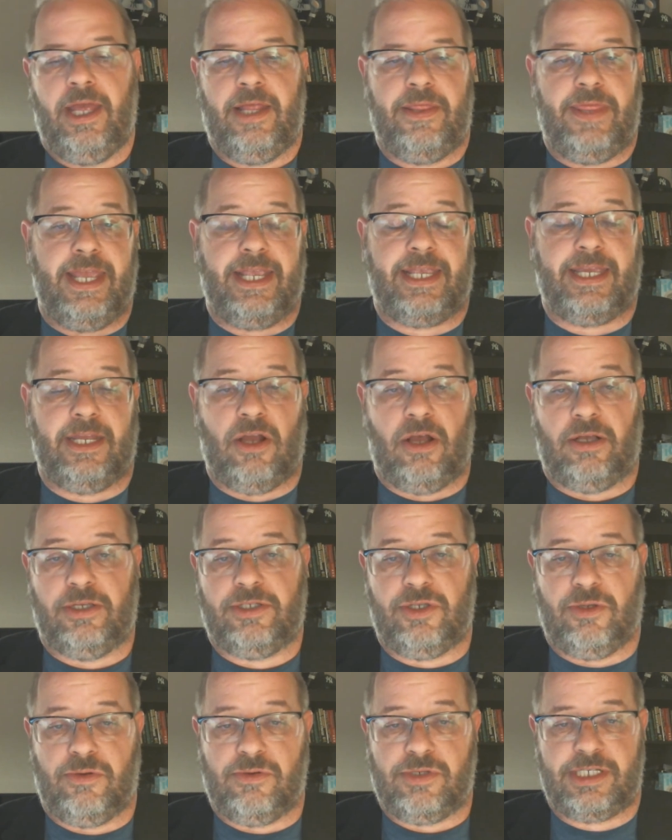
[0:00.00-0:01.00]
They can
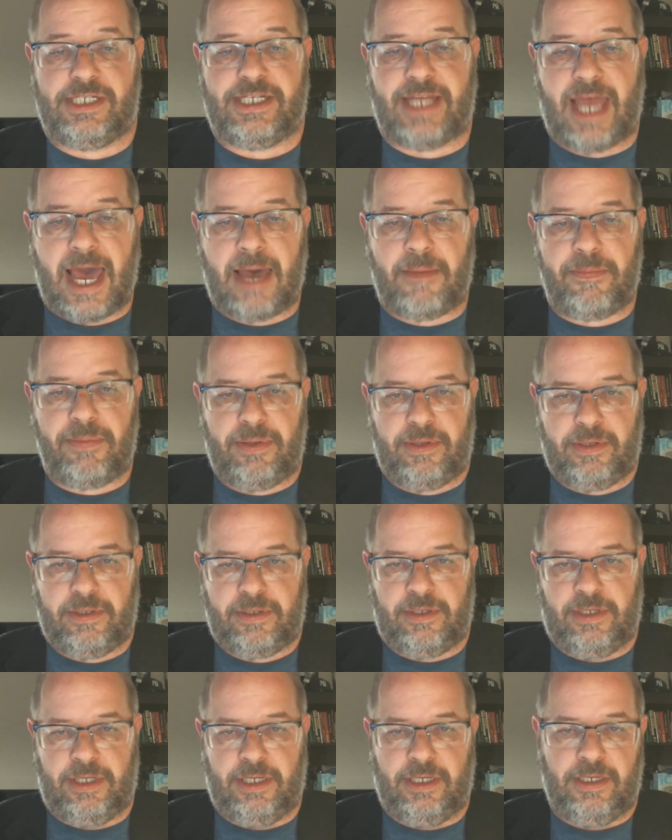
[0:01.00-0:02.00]
also stop
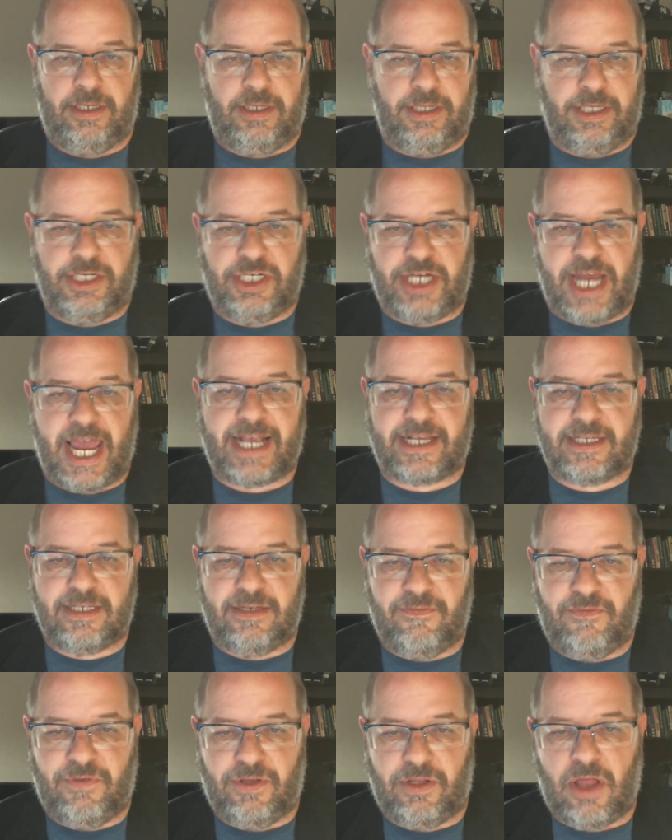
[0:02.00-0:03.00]
the
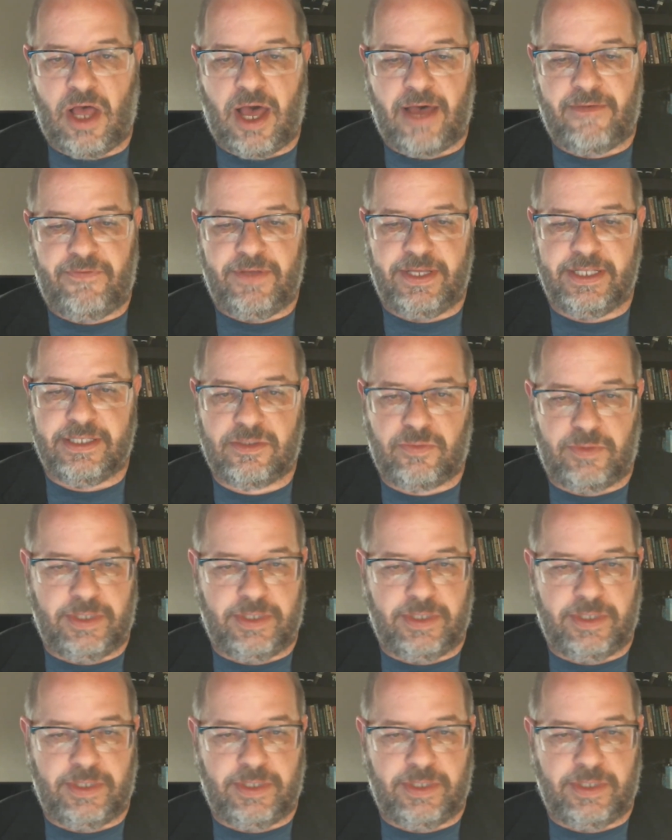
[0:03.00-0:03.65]
Jacksonville offense.